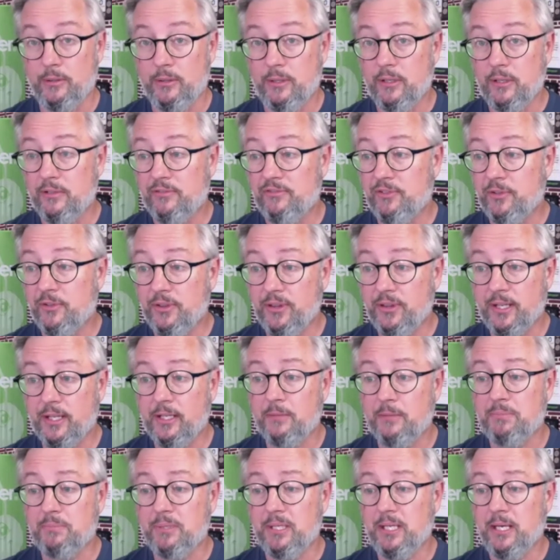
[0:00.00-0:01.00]
if you think
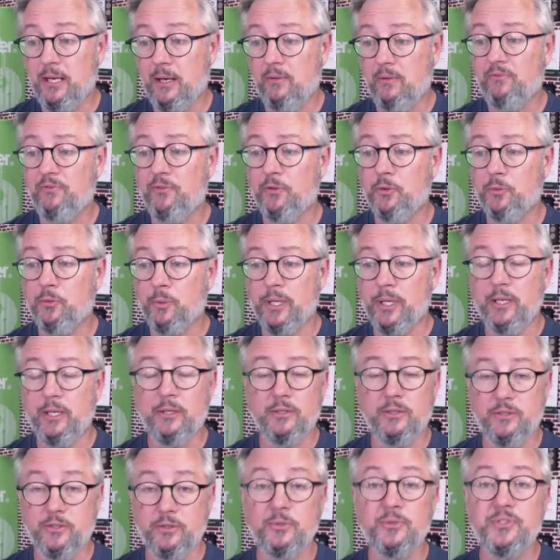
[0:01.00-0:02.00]
it'd be helpful, we
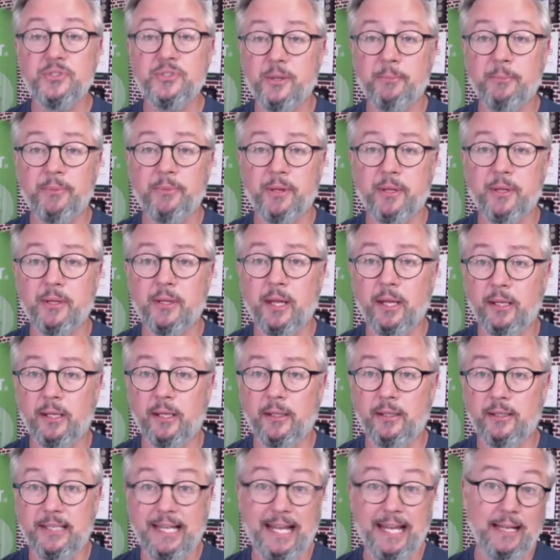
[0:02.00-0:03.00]
could do something like a
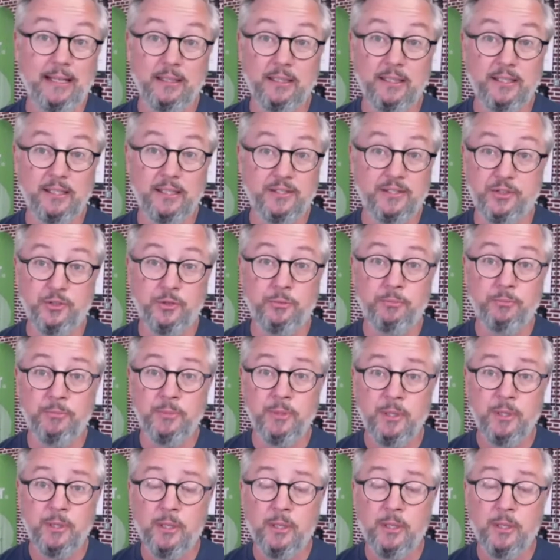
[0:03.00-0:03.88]
daily Zoom